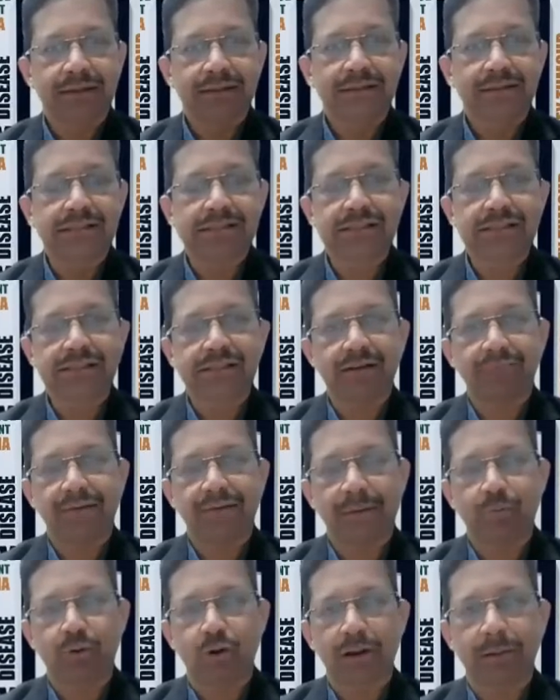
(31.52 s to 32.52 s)
This
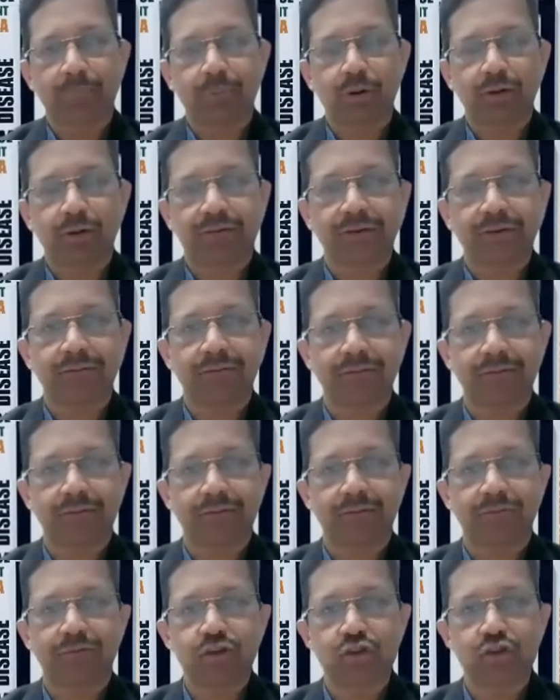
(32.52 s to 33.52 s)
fibrotic process,
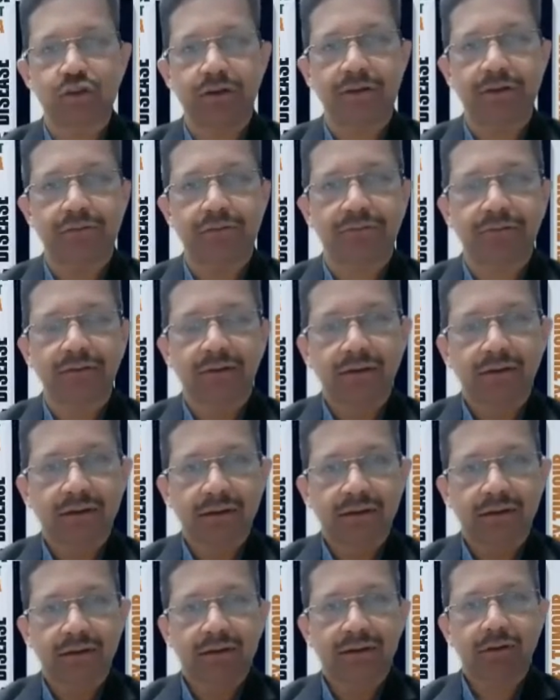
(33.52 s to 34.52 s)
which is
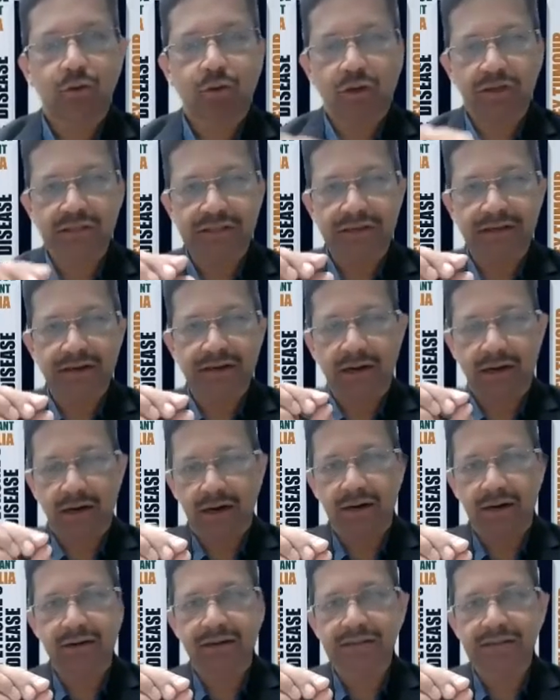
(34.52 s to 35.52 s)
causing a
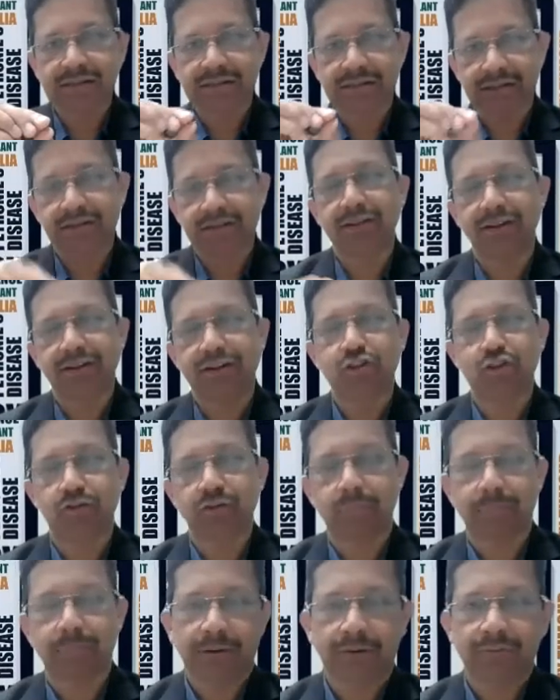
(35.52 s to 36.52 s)
hardness in the region of
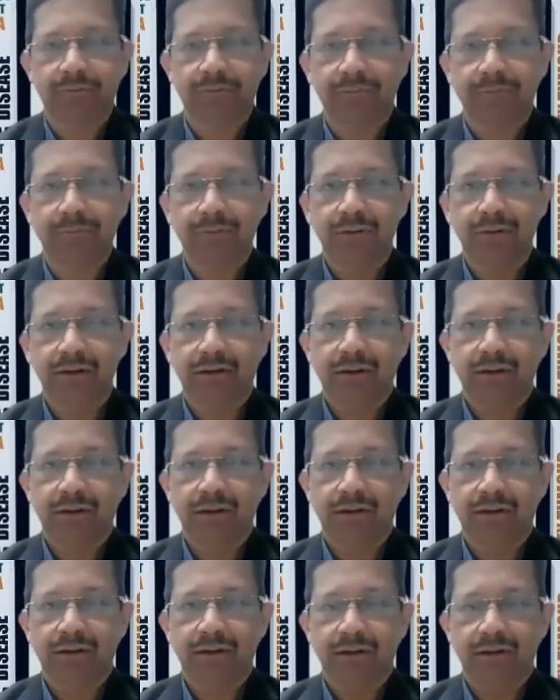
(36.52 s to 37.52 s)
the penis,
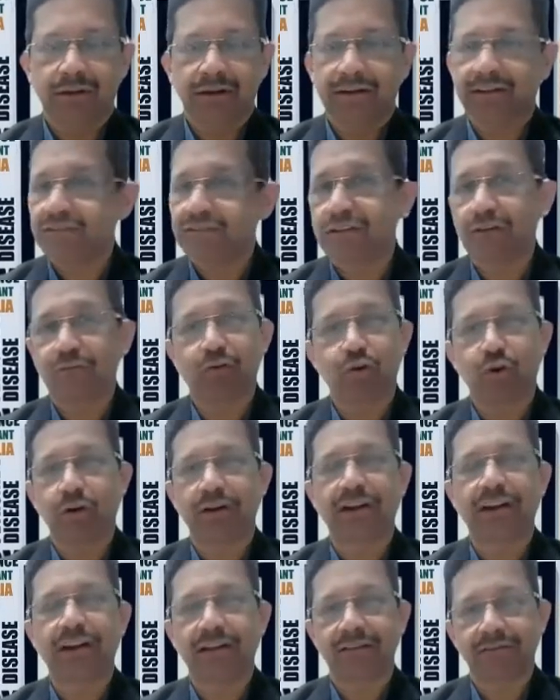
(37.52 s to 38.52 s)
is therefore not
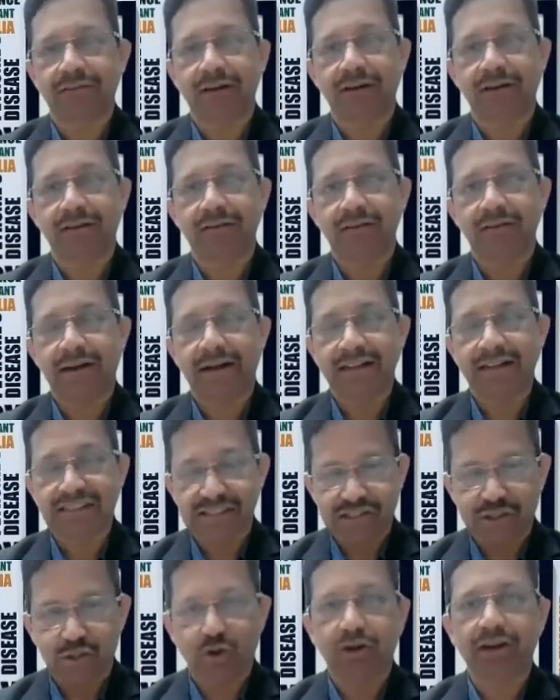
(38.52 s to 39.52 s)
elastic. And as
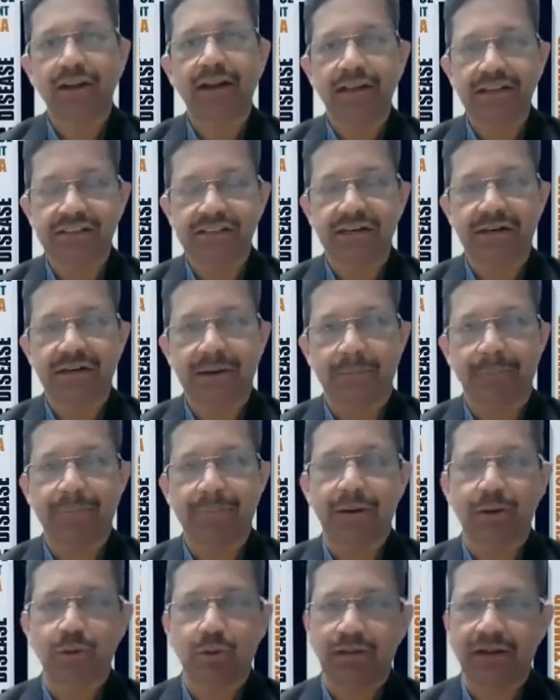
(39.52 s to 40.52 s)
it's not elastic
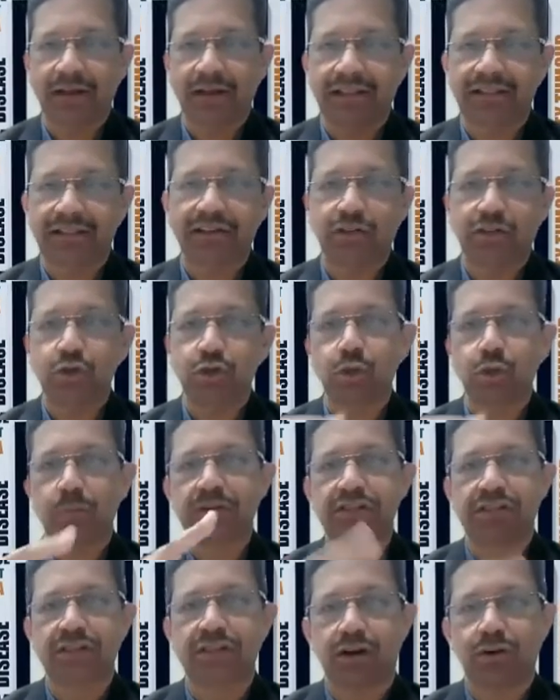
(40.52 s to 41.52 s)
compared to the healthy tissue
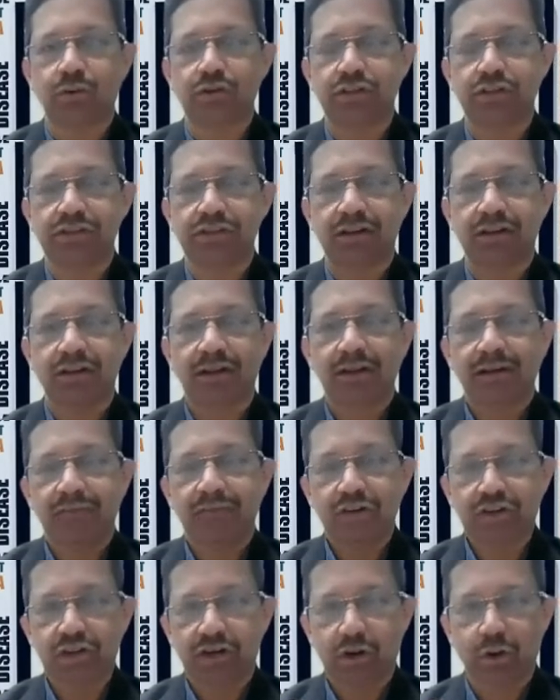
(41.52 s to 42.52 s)
which surrounds it,
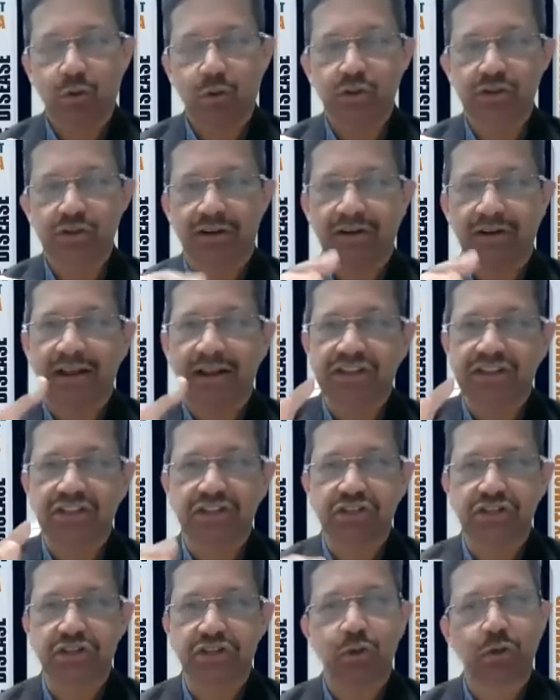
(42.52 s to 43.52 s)
which undergoes a
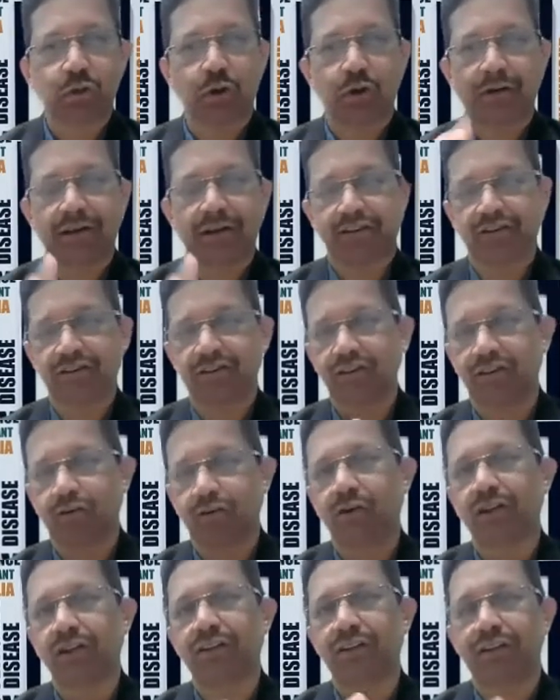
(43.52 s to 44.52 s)
relaxation and contraction
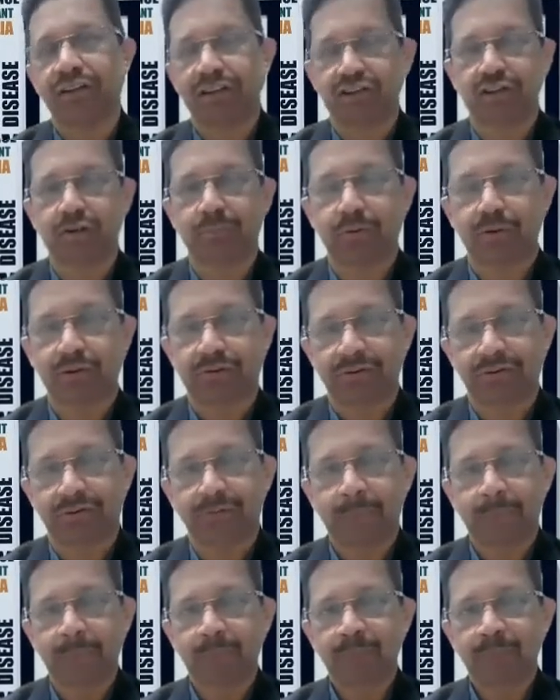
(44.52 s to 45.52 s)
during the erection process,